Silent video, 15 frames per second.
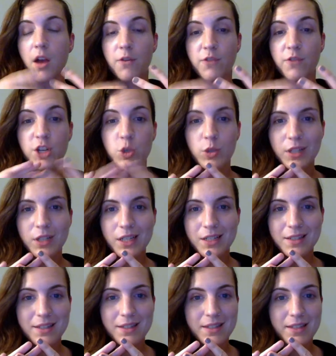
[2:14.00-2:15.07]
visually
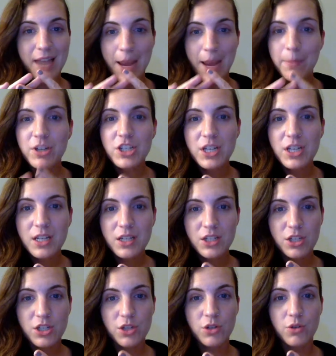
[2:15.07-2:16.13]
damaging
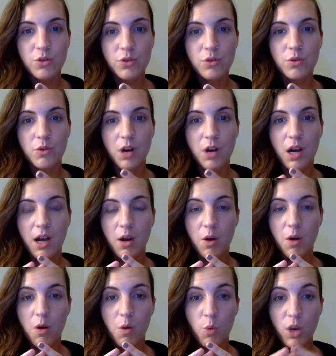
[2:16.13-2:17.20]
to
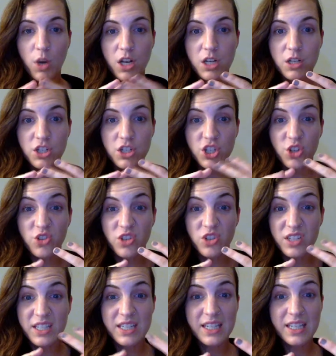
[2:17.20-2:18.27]
what children
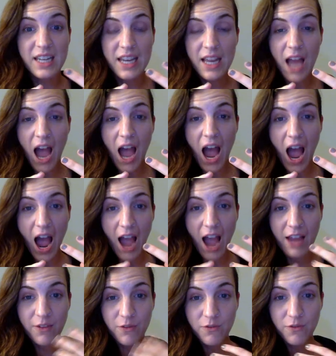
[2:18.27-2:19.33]
see,
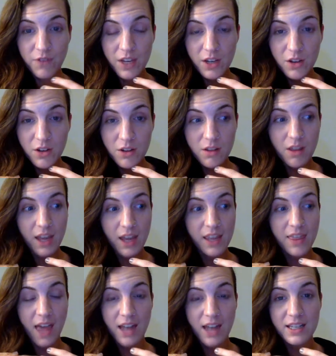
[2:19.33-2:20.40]
I feel like
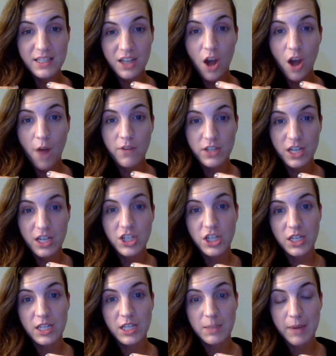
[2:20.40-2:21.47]
that is a conversation
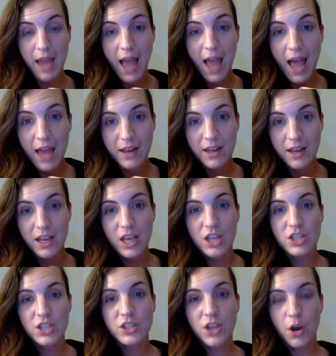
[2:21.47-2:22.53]
that needs to be had.
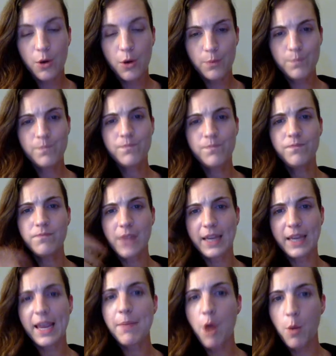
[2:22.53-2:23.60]
So I
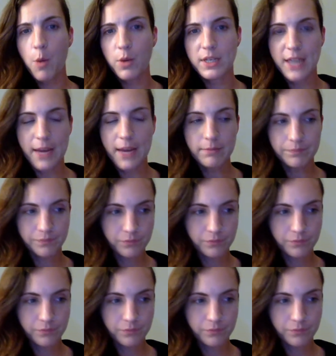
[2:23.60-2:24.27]
came home one day